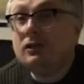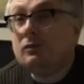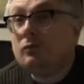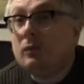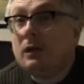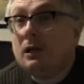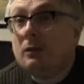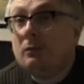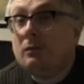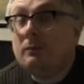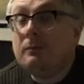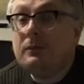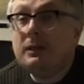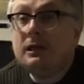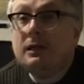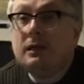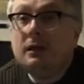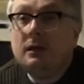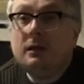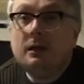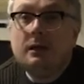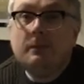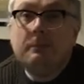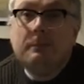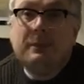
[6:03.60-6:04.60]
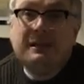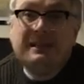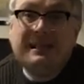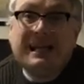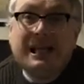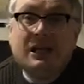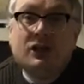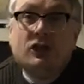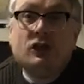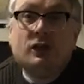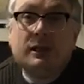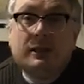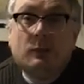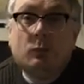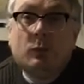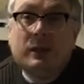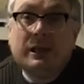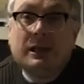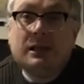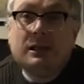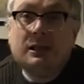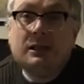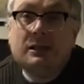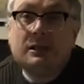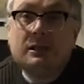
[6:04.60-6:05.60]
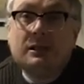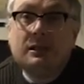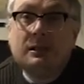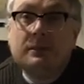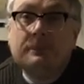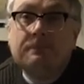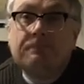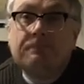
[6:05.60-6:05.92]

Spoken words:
well will be potentially weakened.